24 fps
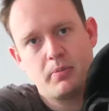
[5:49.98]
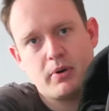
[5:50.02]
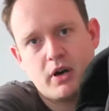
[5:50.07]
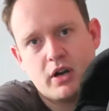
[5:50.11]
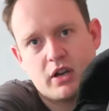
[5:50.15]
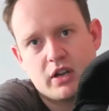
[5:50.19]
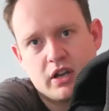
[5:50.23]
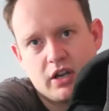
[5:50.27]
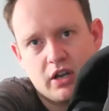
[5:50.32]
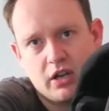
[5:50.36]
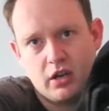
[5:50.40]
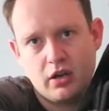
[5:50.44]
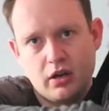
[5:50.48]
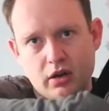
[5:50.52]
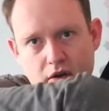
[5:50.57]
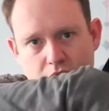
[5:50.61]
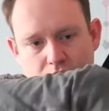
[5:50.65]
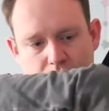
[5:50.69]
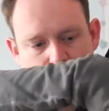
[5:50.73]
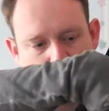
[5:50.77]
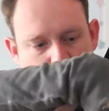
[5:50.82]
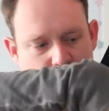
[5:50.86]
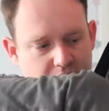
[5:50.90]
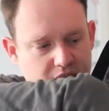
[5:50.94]
a pocket here
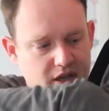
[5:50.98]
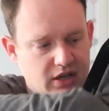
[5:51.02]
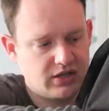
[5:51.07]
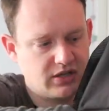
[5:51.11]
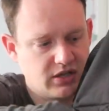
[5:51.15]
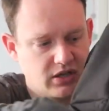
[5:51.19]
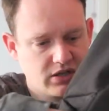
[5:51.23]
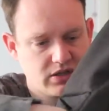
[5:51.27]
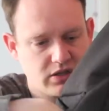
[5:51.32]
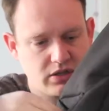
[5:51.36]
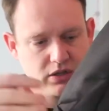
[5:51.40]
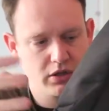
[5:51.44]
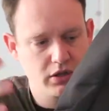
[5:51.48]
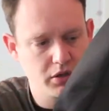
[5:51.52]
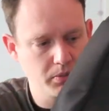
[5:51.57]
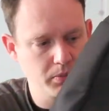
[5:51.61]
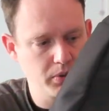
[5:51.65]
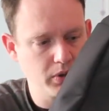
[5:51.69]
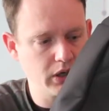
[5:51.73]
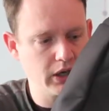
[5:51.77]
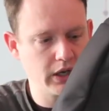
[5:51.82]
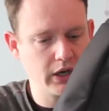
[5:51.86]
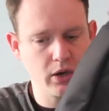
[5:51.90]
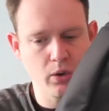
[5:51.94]
on the right hand side. So you can
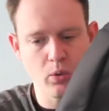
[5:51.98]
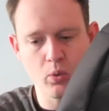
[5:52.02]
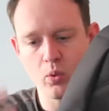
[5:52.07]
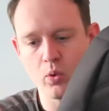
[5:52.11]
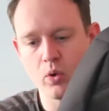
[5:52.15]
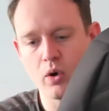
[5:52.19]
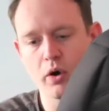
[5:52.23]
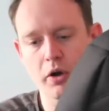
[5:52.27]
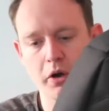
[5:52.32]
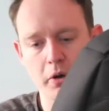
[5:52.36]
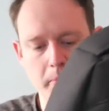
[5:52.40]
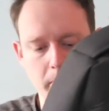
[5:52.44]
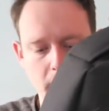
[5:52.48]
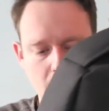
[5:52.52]
put like a water